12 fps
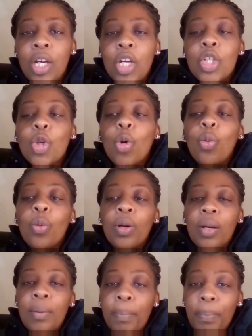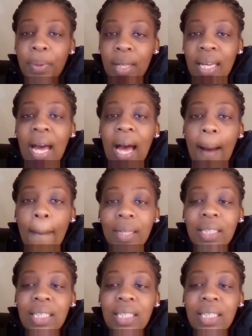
So be humble